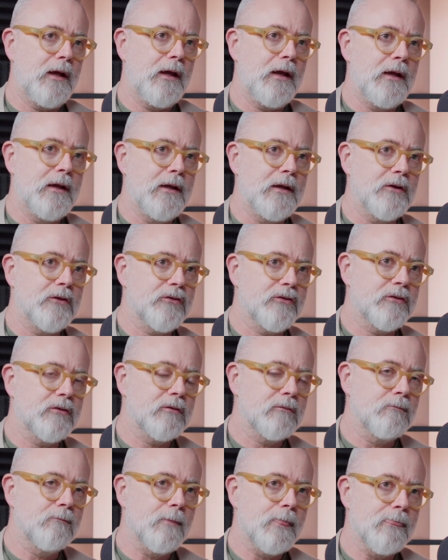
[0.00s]
in
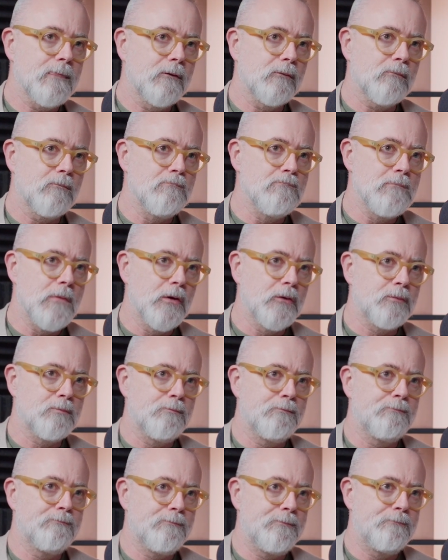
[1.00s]
its most
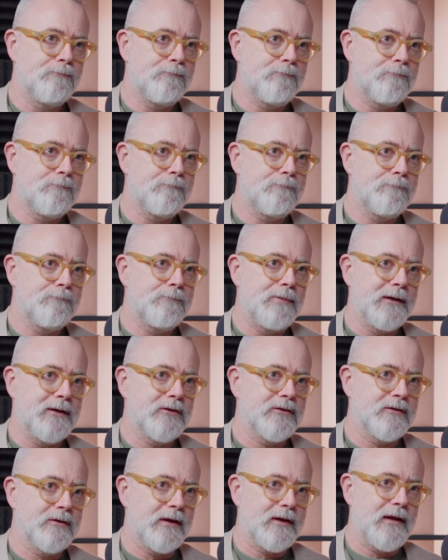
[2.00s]

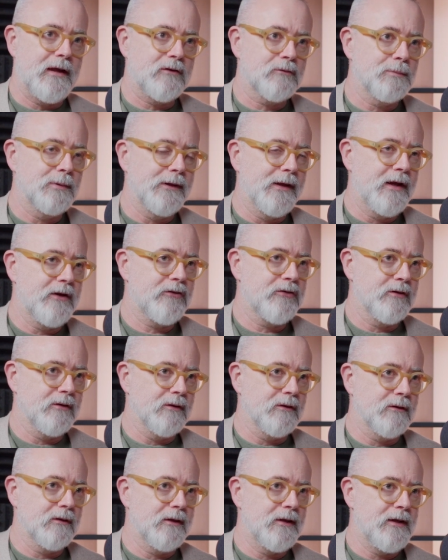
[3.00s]
basic
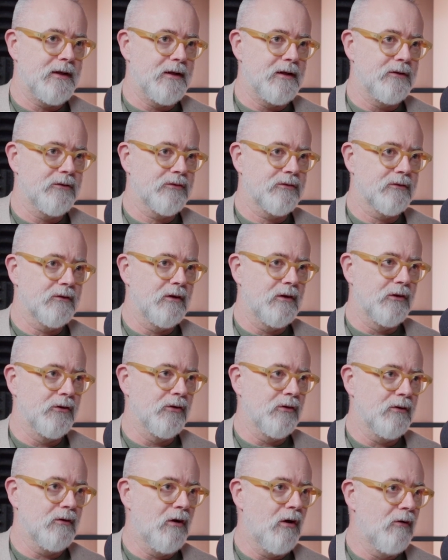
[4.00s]
explanation, is
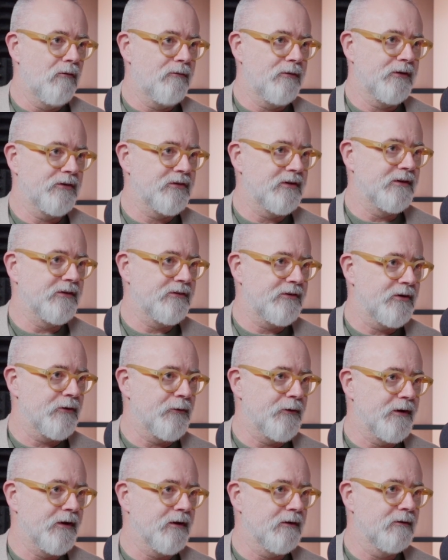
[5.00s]
an office
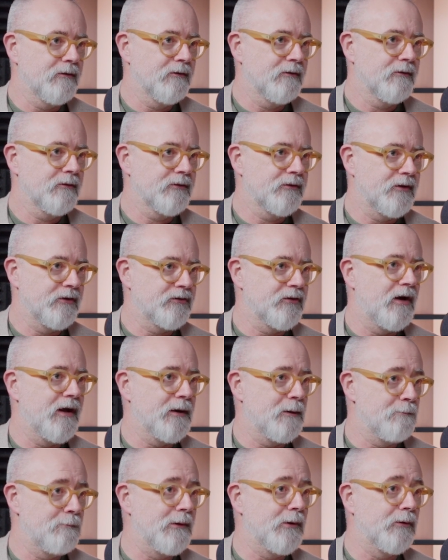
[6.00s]
interior design
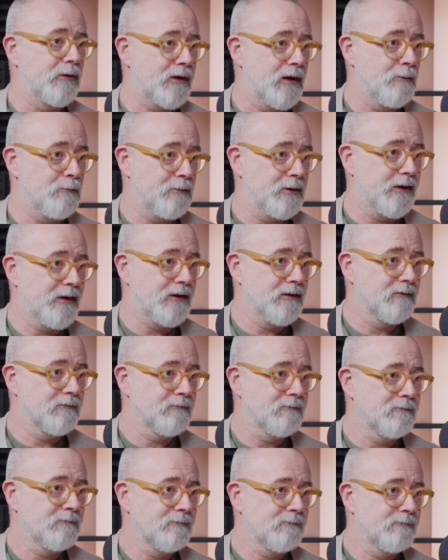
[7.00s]
and build company.
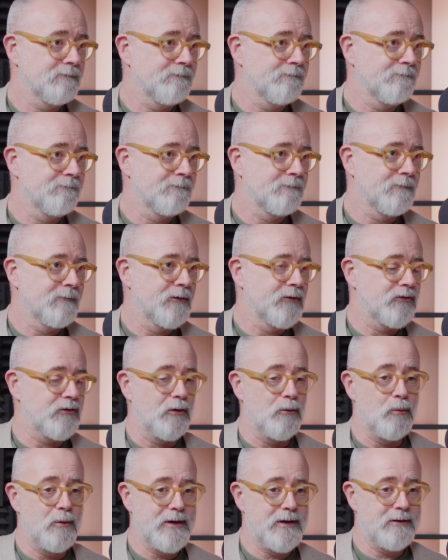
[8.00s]
So
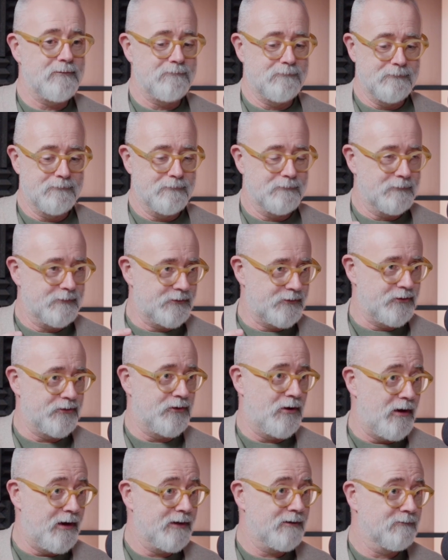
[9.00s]
we
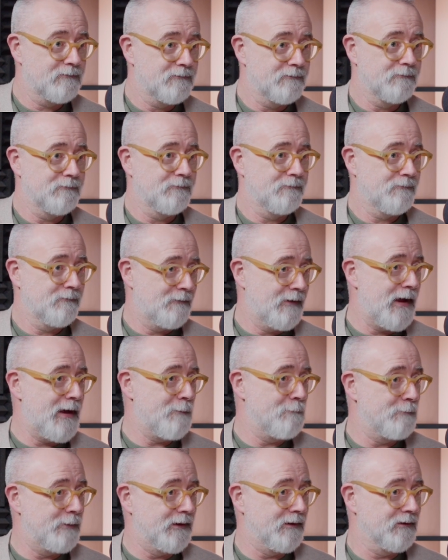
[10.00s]
design
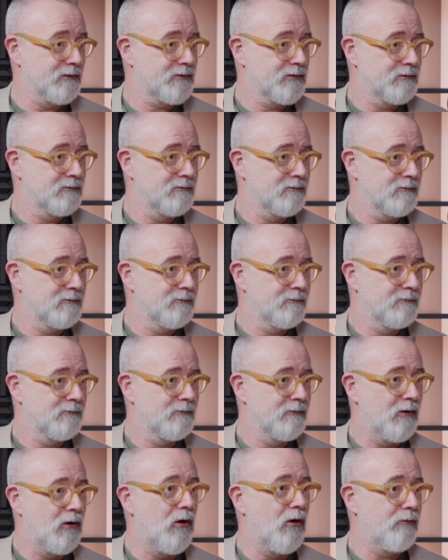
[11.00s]
and build
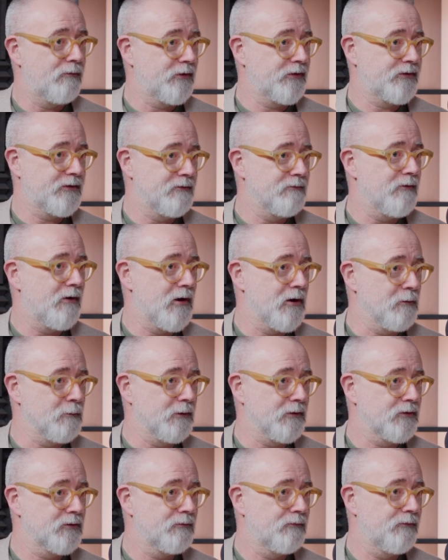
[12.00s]
office
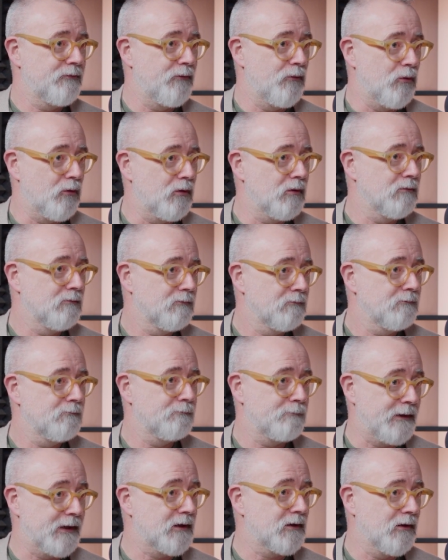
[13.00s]
environments for
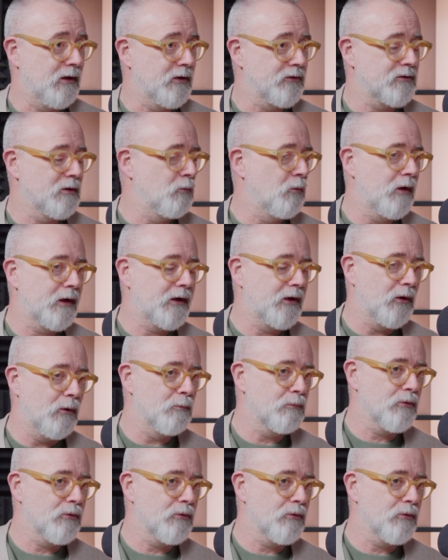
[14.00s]
big clients. I'm working on